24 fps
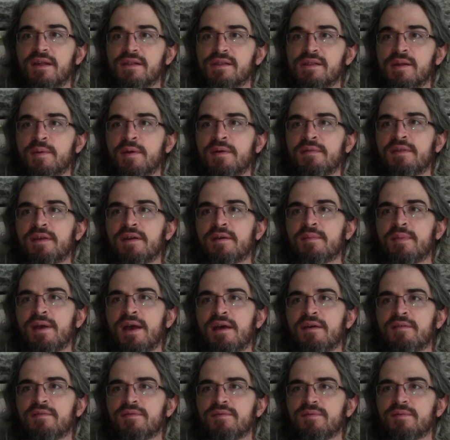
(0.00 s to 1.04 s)
Some of them
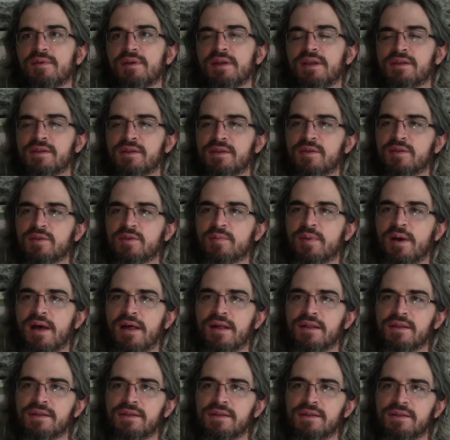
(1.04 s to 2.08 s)
have instituted
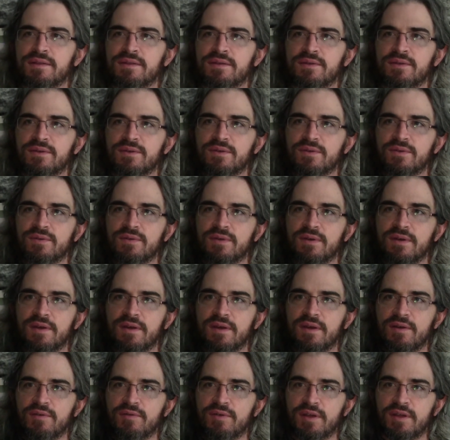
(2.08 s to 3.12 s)
policies to
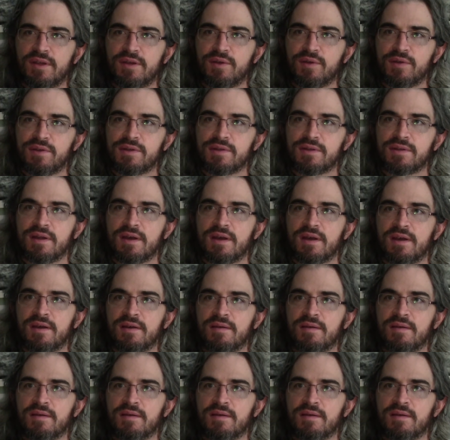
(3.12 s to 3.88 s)
reduce